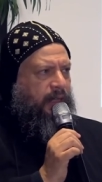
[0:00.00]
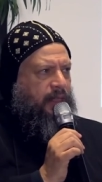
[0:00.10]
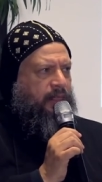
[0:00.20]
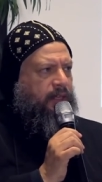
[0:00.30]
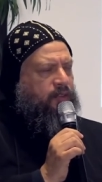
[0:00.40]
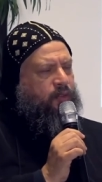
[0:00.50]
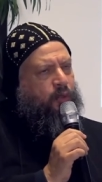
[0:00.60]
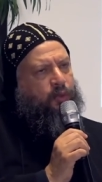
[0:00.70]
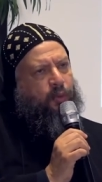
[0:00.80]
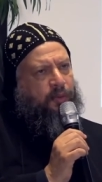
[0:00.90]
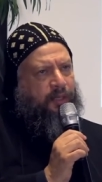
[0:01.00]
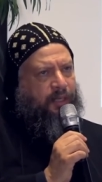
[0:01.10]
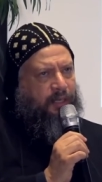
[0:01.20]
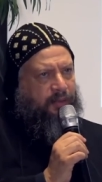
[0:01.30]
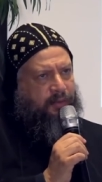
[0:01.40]
and there is no truth
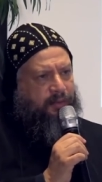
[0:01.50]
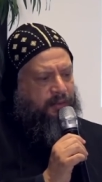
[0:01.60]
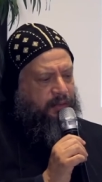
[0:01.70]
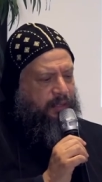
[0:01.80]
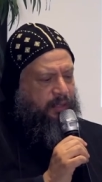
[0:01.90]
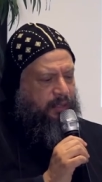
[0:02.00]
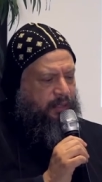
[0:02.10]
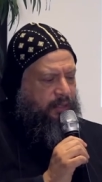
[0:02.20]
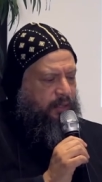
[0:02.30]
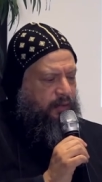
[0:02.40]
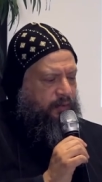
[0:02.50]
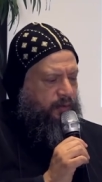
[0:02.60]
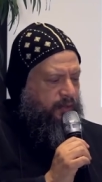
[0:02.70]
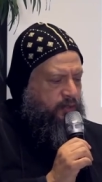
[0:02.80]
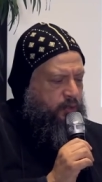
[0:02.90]
in us.
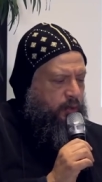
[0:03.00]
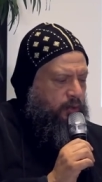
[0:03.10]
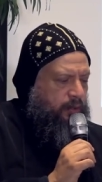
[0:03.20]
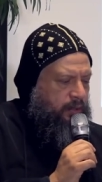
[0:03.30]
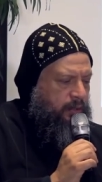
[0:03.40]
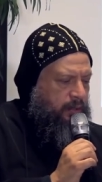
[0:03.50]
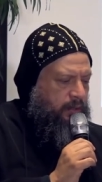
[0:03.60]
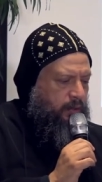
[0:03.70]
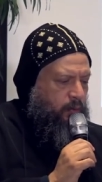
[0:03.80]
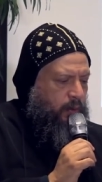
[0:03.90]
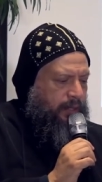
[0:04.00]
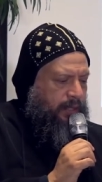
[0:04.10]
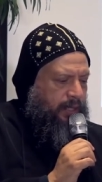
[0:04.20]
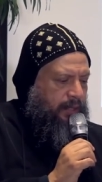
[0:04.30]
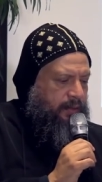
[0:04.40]
First John one
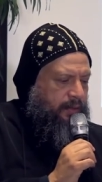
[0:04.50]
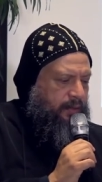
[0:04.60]
eight.